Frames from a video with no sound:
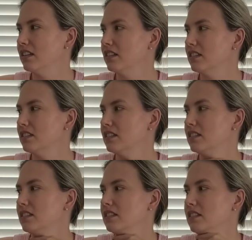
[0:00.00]

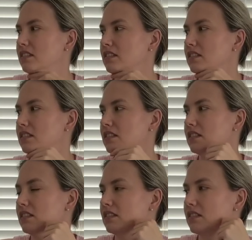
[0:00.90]

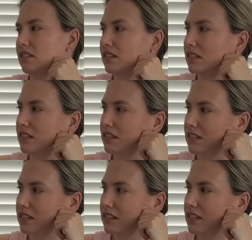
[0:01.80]

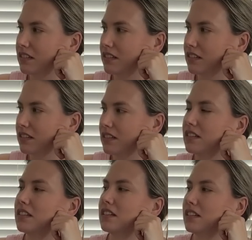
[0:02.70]

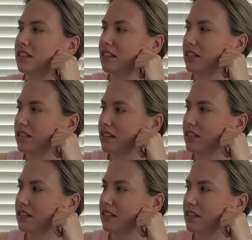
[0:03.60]

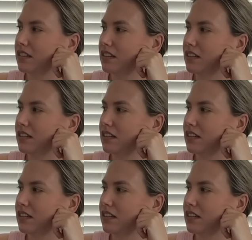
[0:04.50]
[no speech]